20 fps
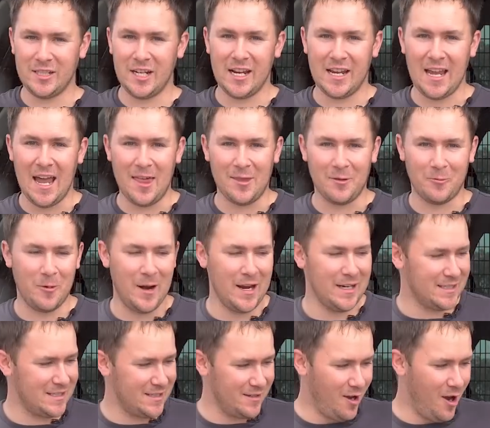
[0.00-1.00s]
check out the
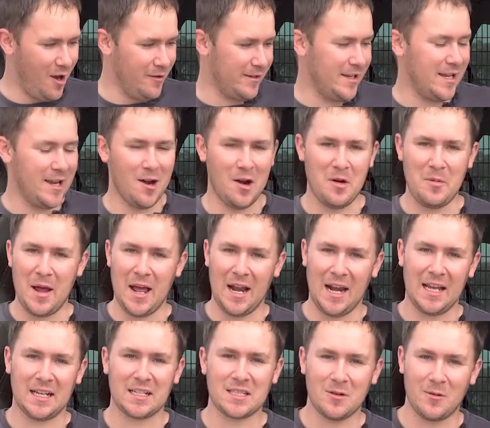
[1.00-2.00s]
rest. Over here will be a
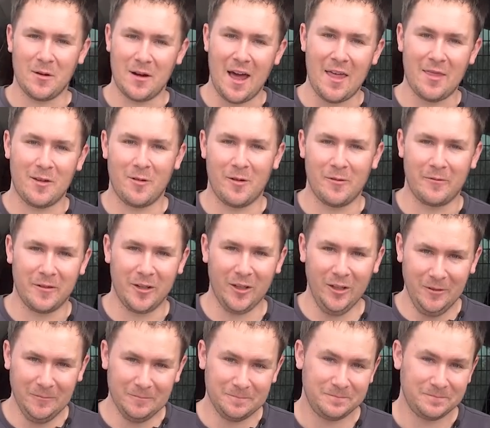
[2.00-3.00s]
link to another
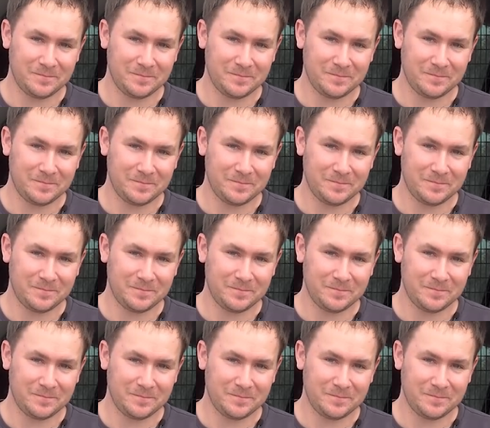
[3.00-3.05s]
review.